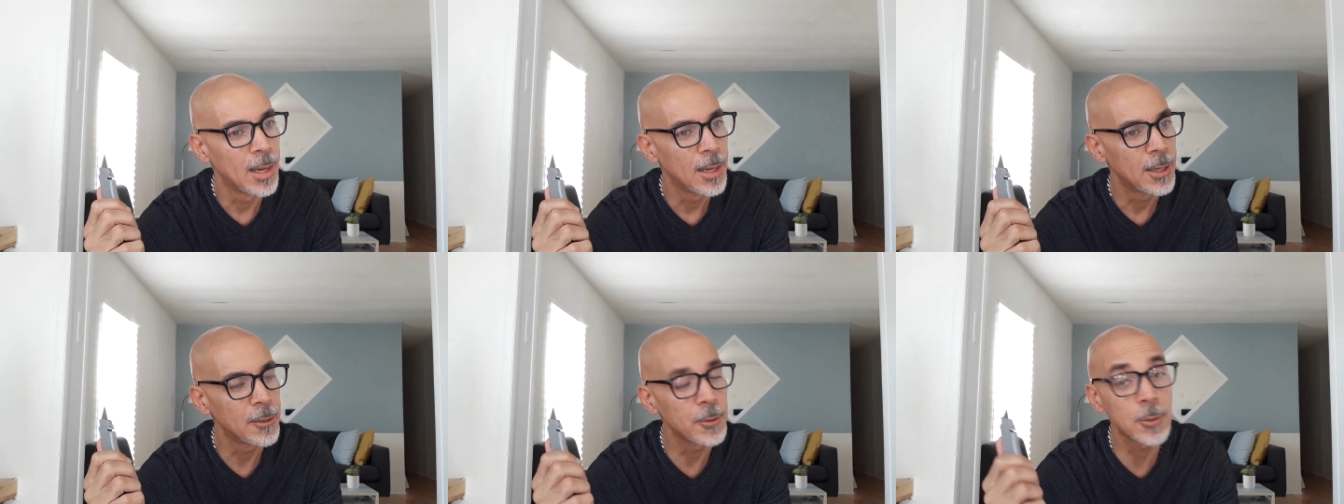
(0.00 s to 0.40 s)

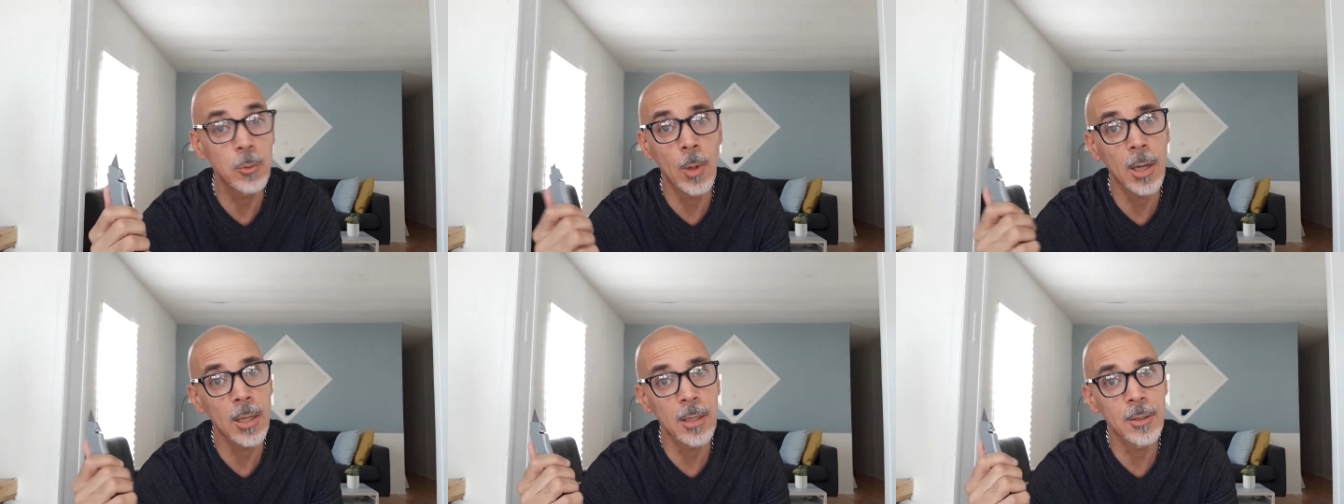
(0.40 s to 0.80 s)
was
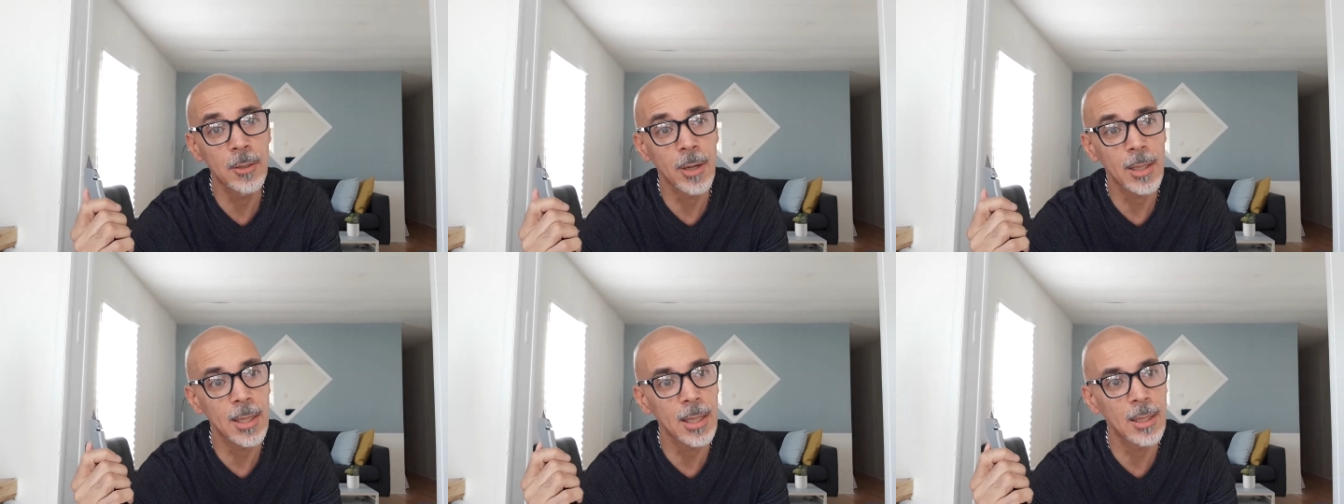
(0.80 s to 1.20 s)
one of the two.
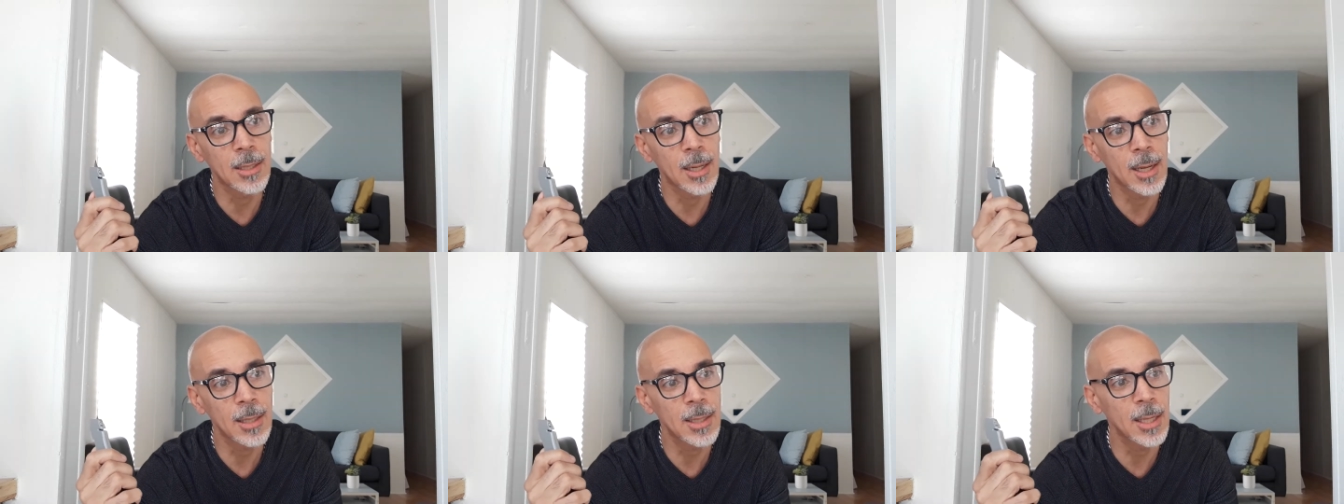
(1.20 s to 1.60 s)
I
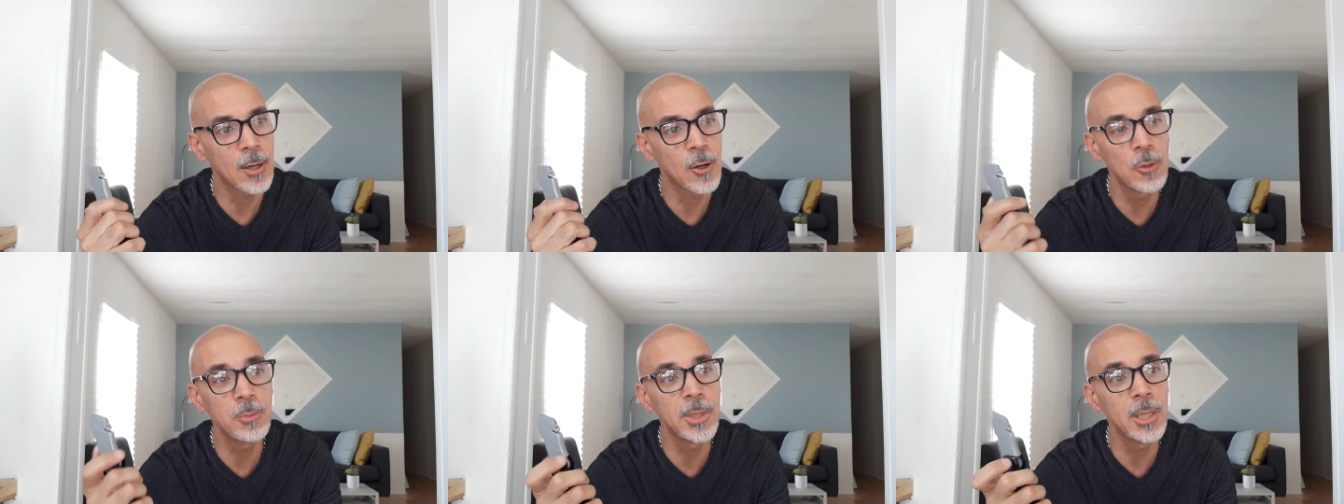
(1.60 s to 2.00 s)
think
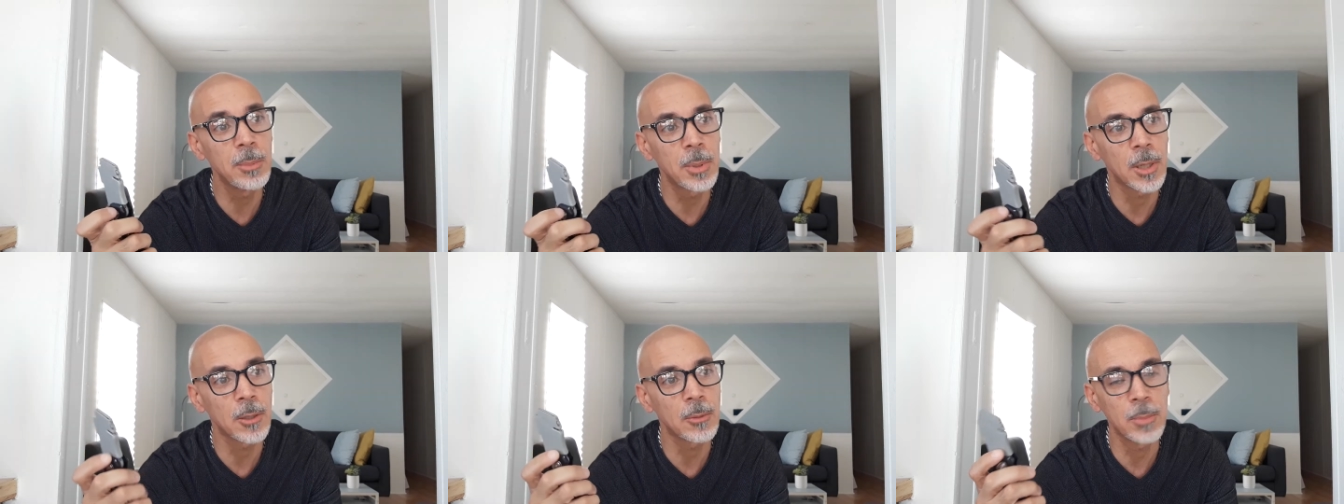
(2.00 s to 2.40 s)
Home
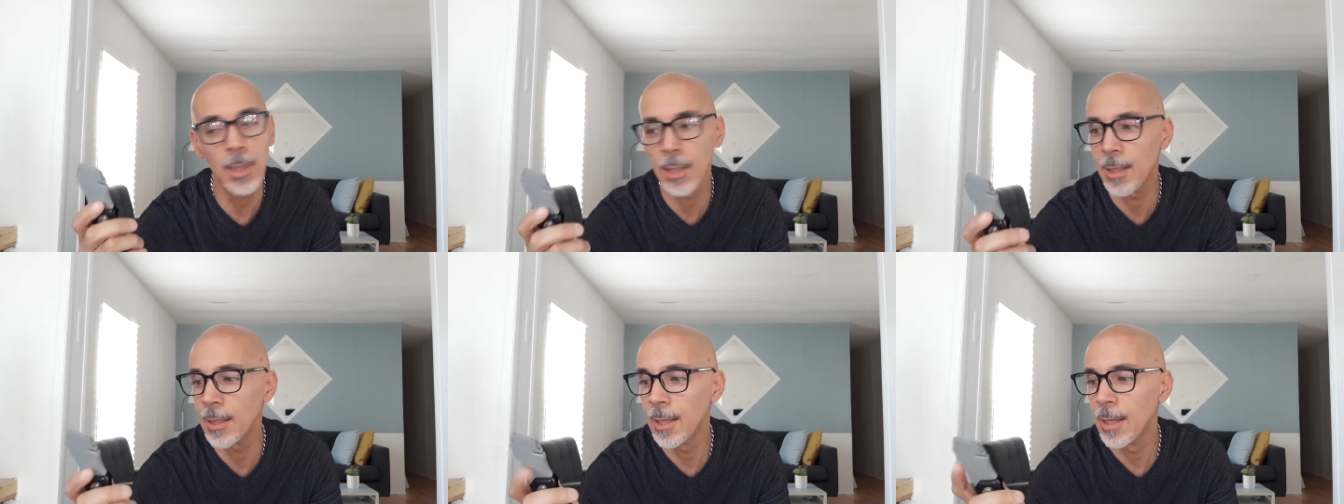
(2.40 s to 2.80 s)
Depot, but